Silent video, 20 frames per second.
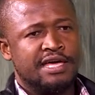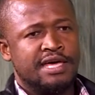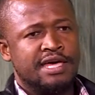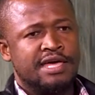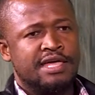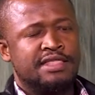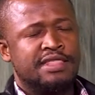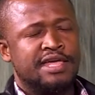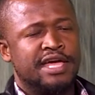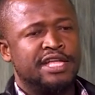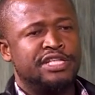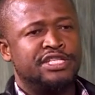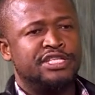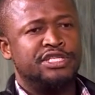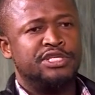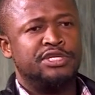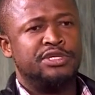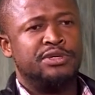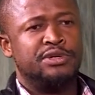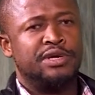that
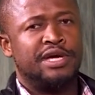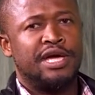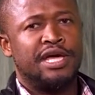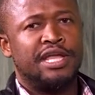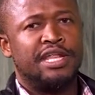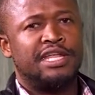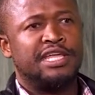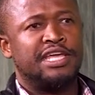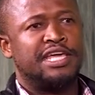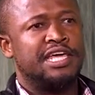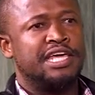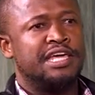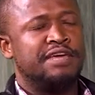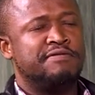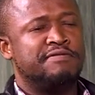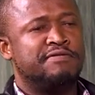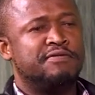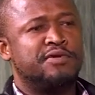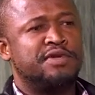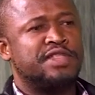you can
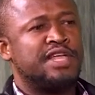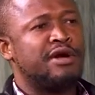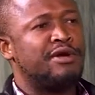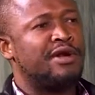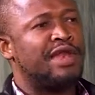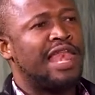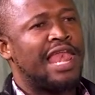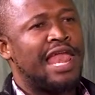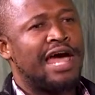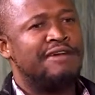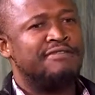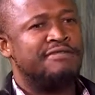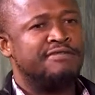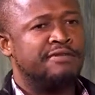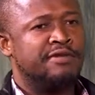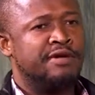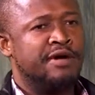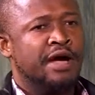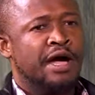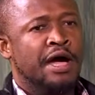give without love,
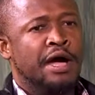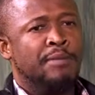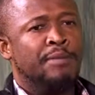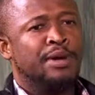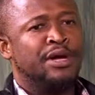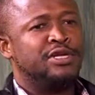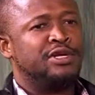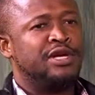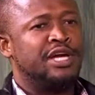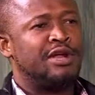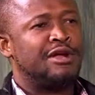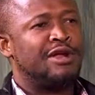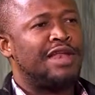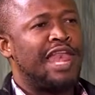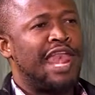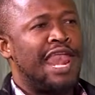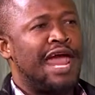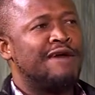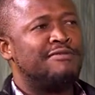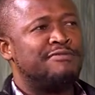but you cannot
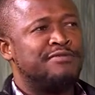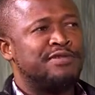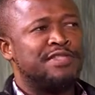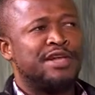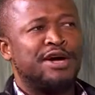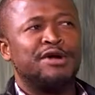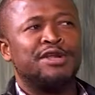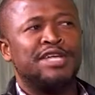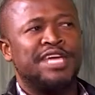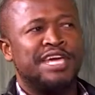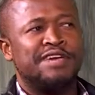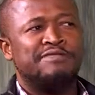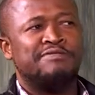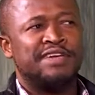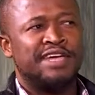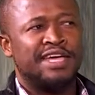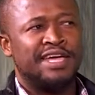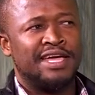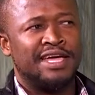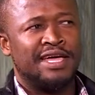love without giving.